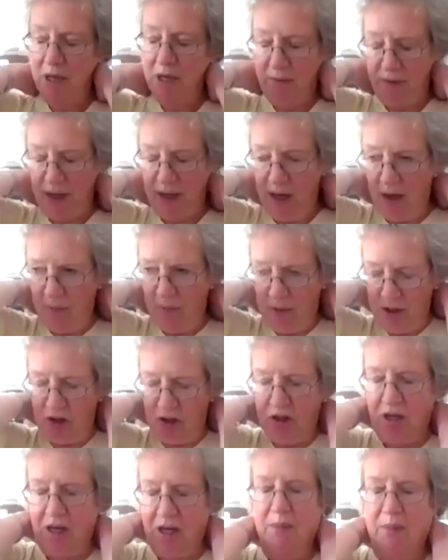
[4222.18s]
me of how
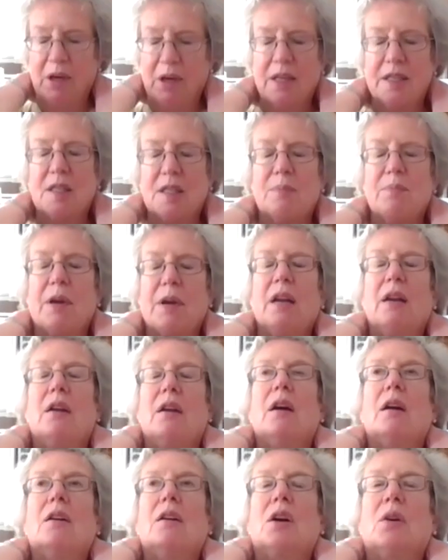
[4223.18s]
much time I
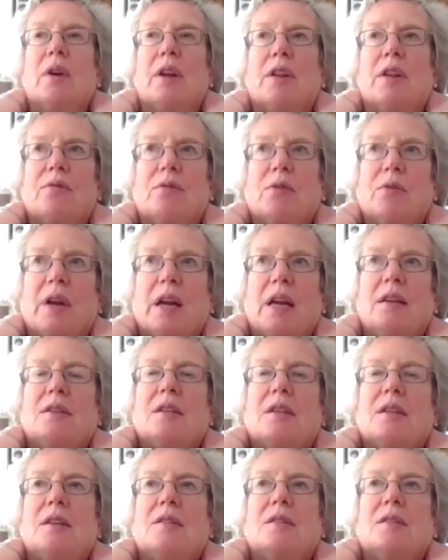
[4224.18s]
spent going through
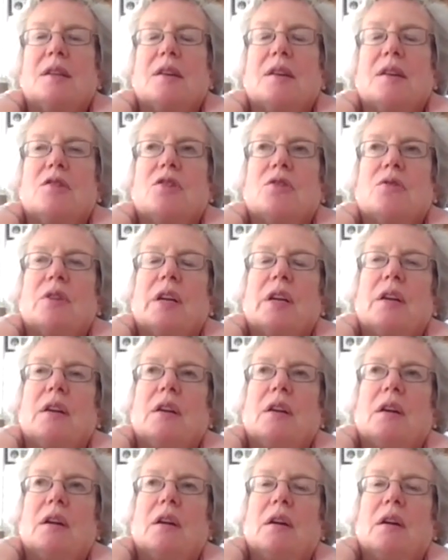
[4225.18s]
18th century
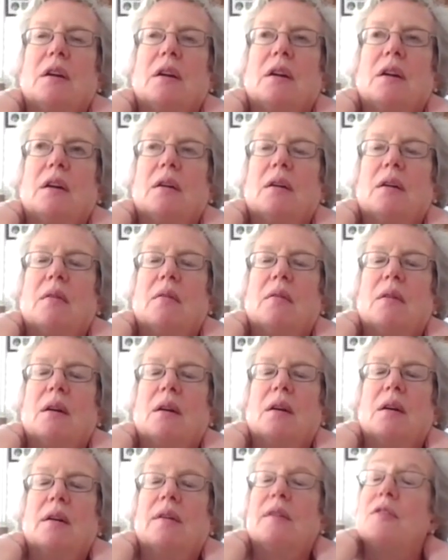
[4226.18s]

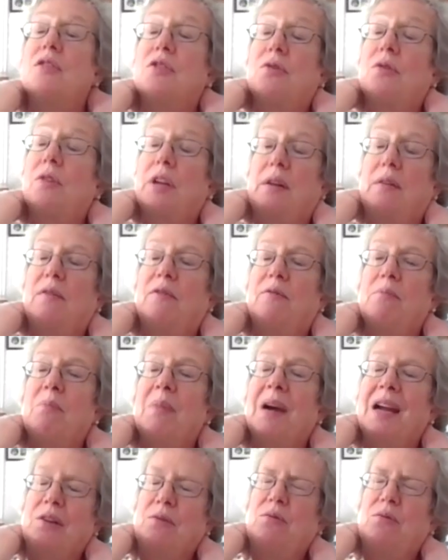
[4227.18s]
uh, sorry,
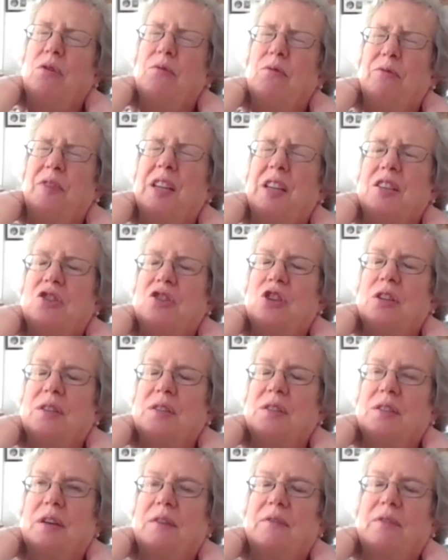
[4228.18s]

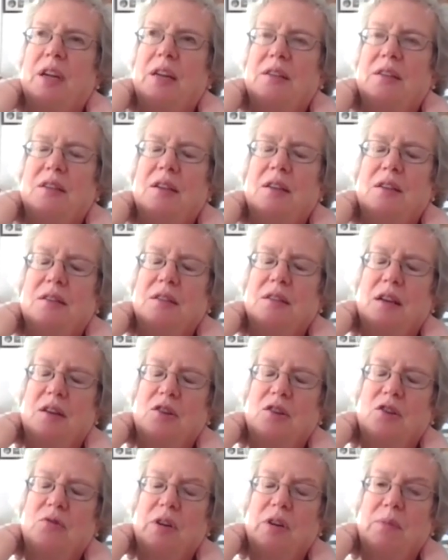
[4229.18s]
microfiches of 18th
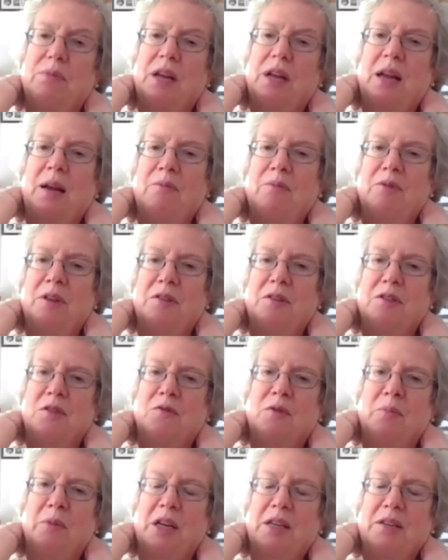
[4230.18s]
century pamphlets
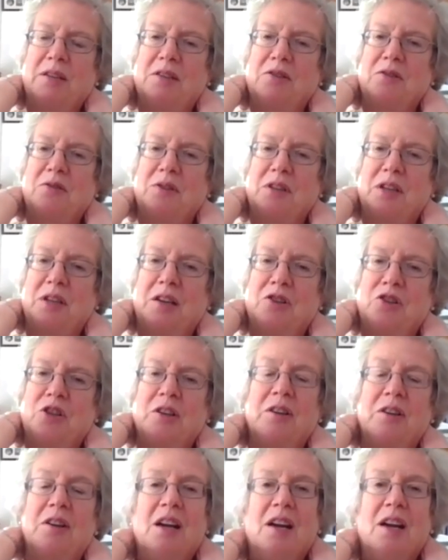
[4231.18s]
for my
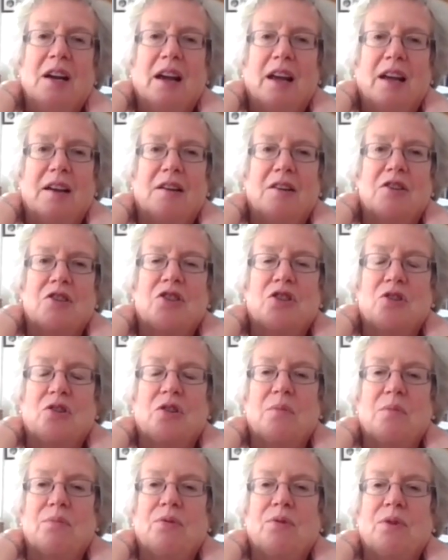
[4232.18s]
dissertation. And at a
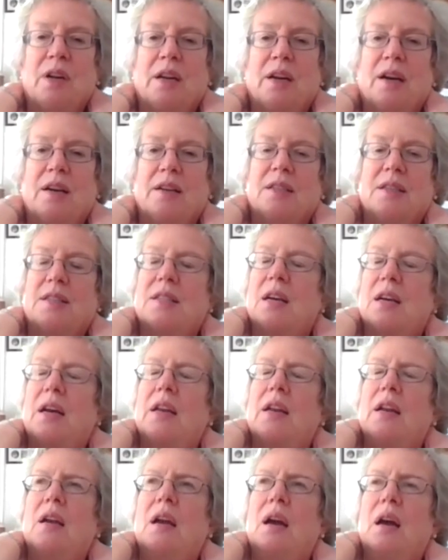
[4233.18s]
certain point, I
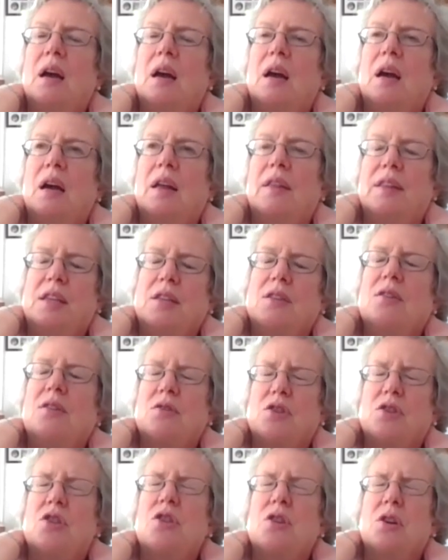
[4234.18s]
decided these
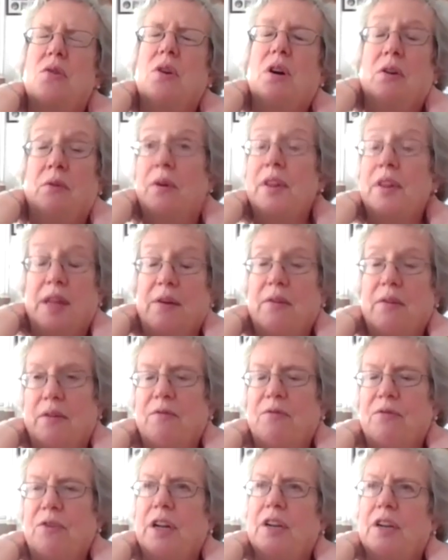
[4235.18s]
are so, oh, and they were in
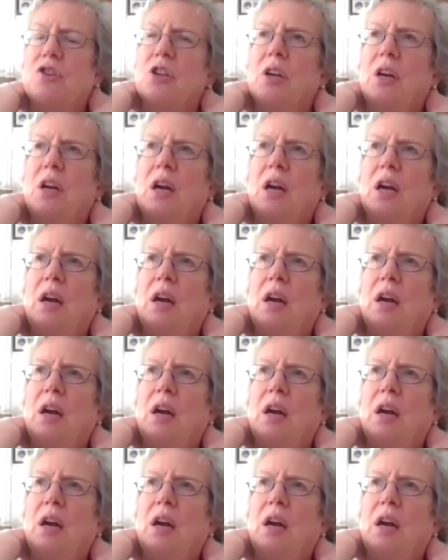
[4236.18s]
French.